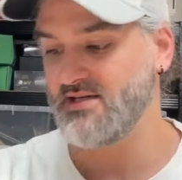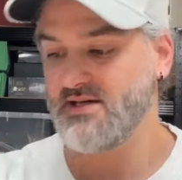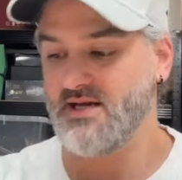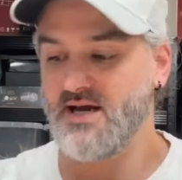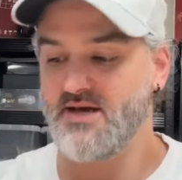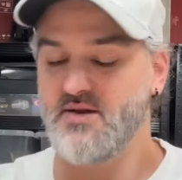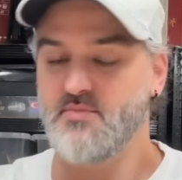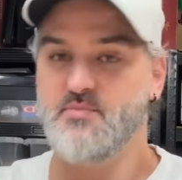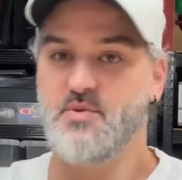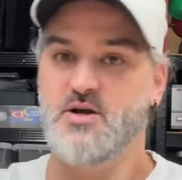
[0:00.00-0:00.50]

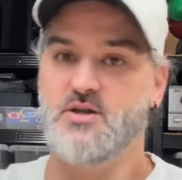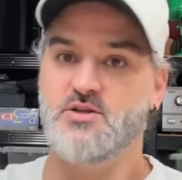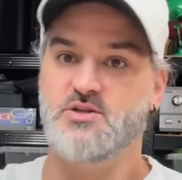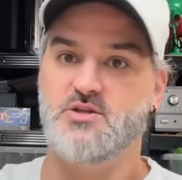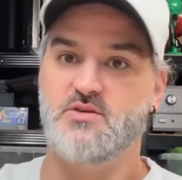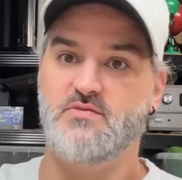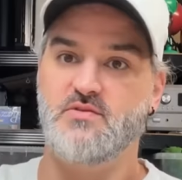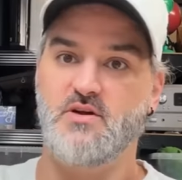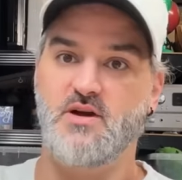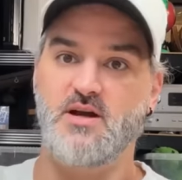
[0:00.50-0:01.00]
And a bunch
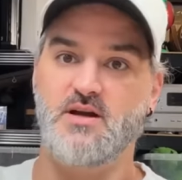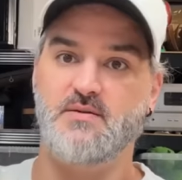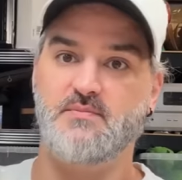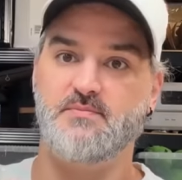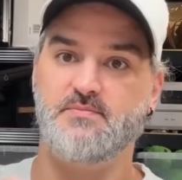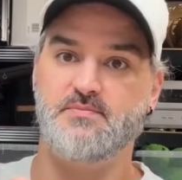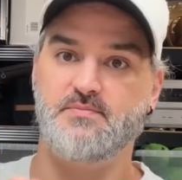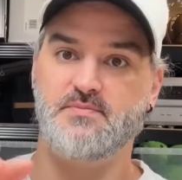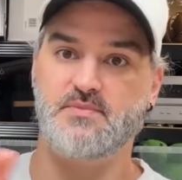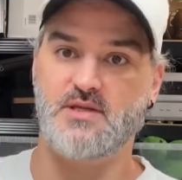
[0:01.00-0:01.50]
of like
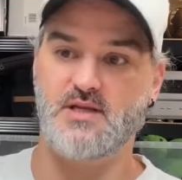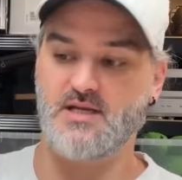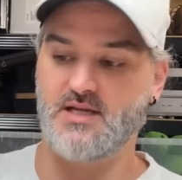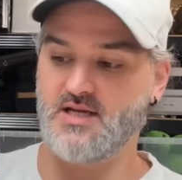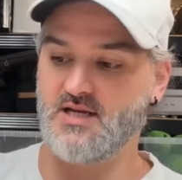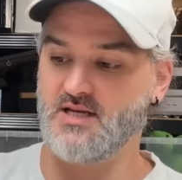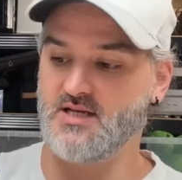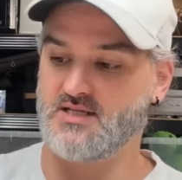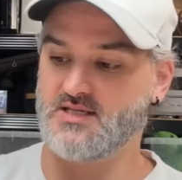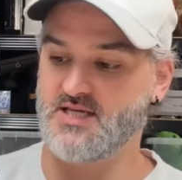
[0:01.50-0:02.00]

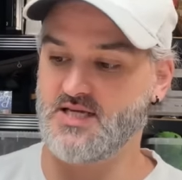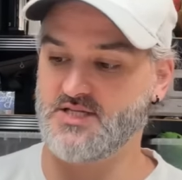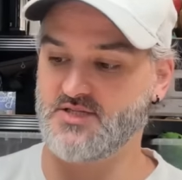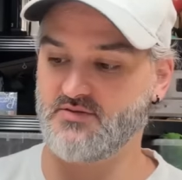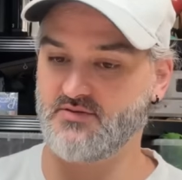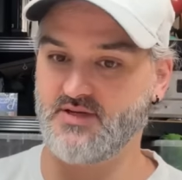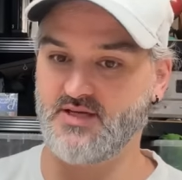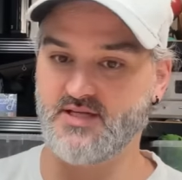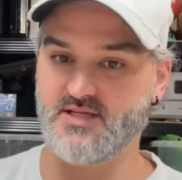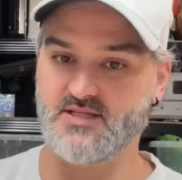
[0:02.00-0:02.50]
little
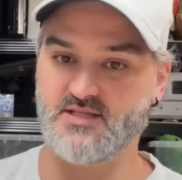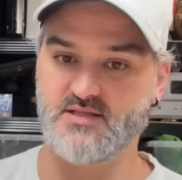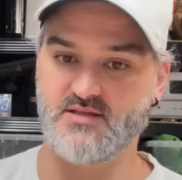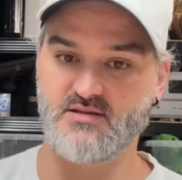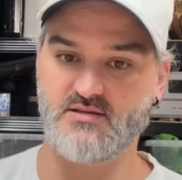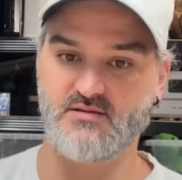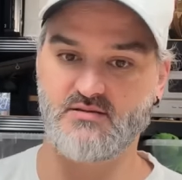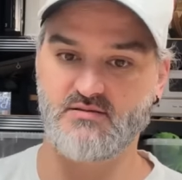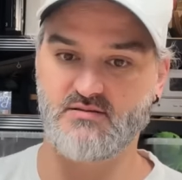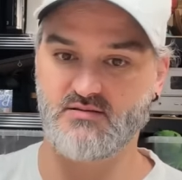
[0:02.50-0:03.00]
accessories.
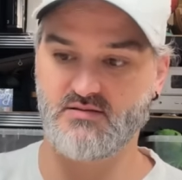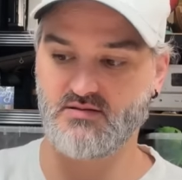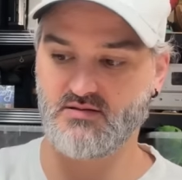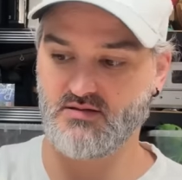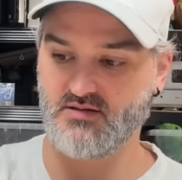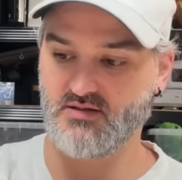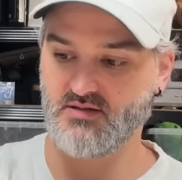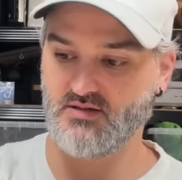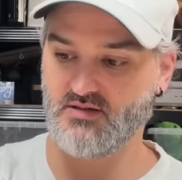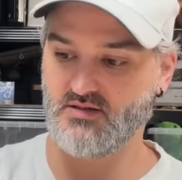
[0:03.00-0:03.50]

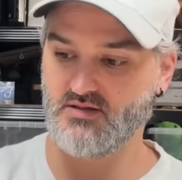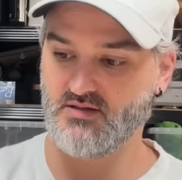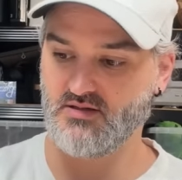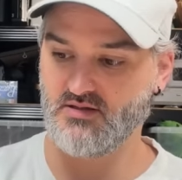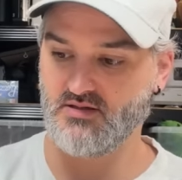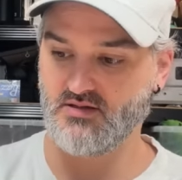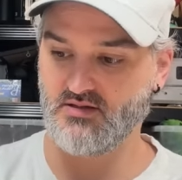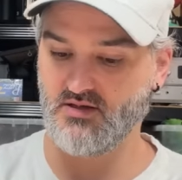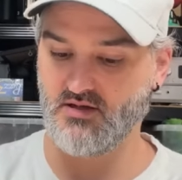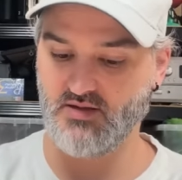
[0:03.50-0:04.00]

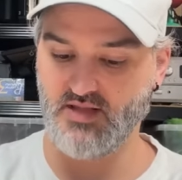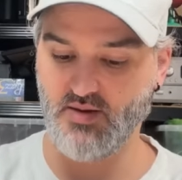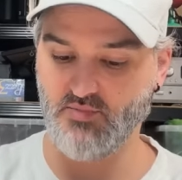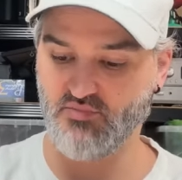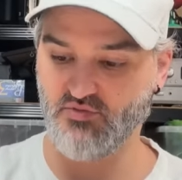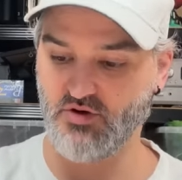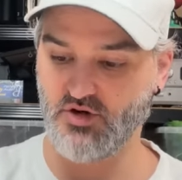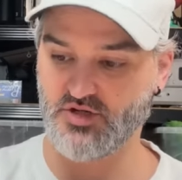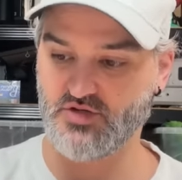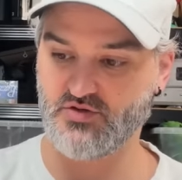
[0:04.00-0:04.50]
Oh, that
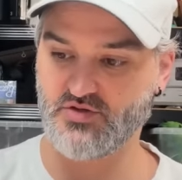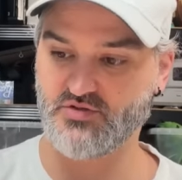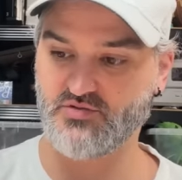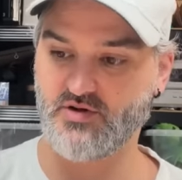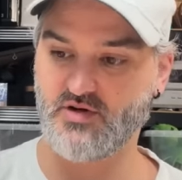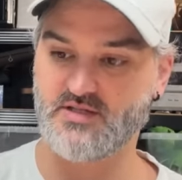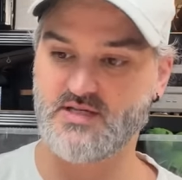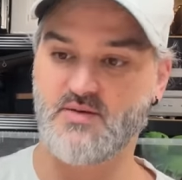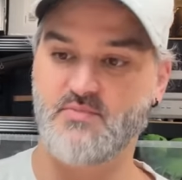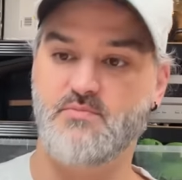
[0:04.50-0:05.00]
brush. I just
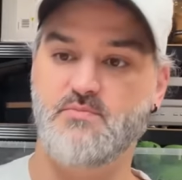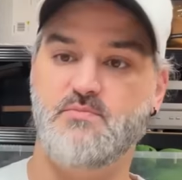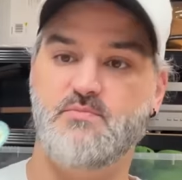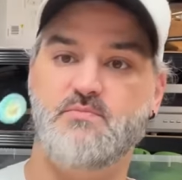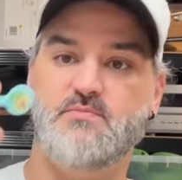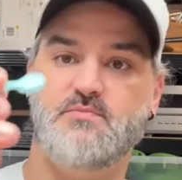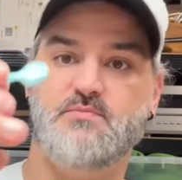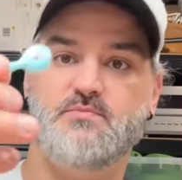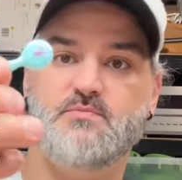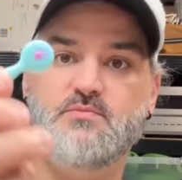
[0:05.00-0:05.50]
realized that
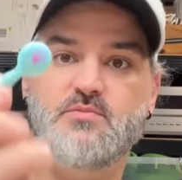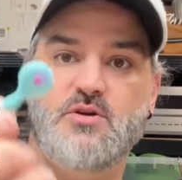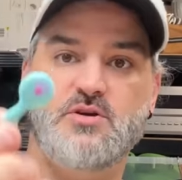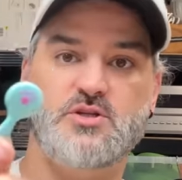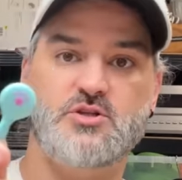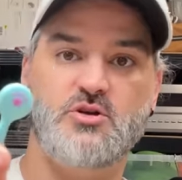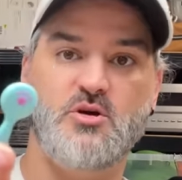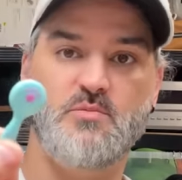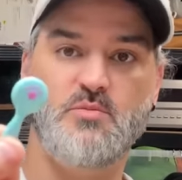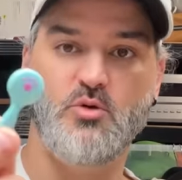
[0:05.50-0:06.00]
brush
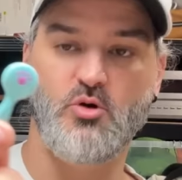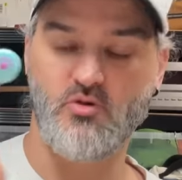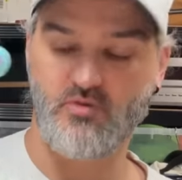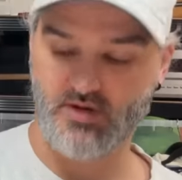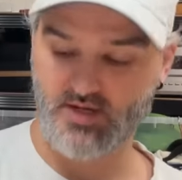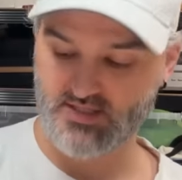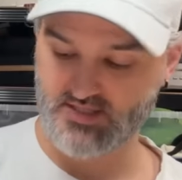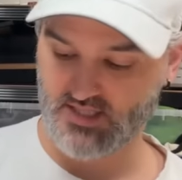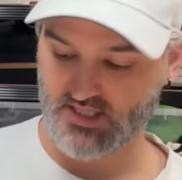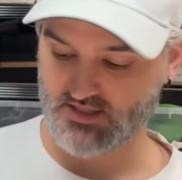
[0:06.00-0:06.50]
got a paw on
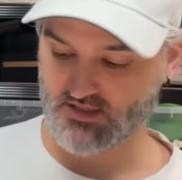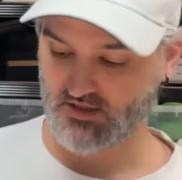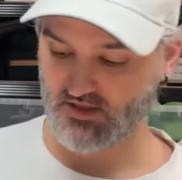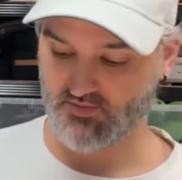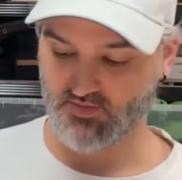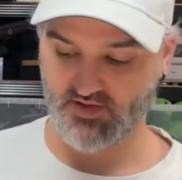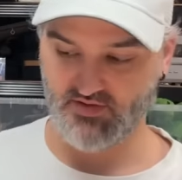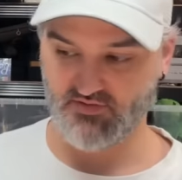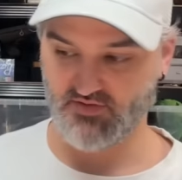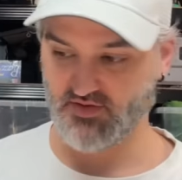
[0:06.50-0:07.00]
it. So that's going
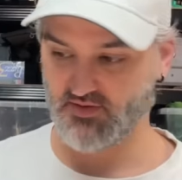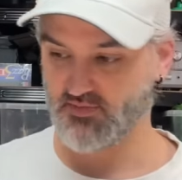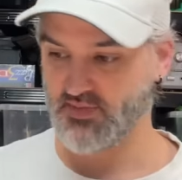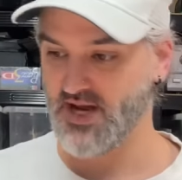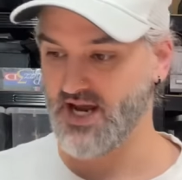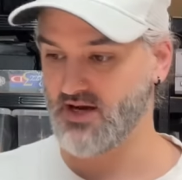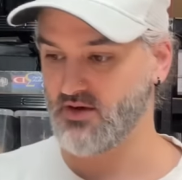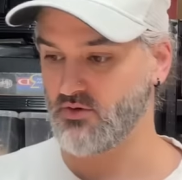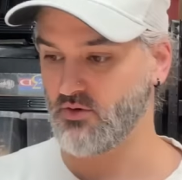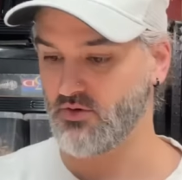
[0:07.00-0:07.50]
to be for the
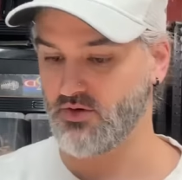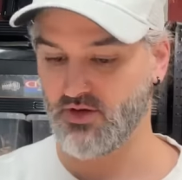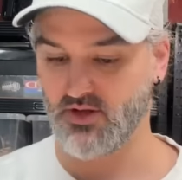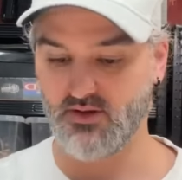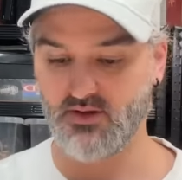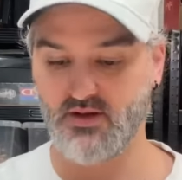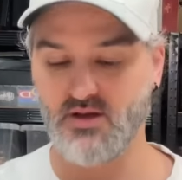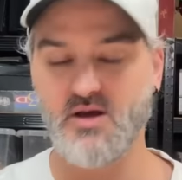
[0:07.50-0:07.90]
pet corner.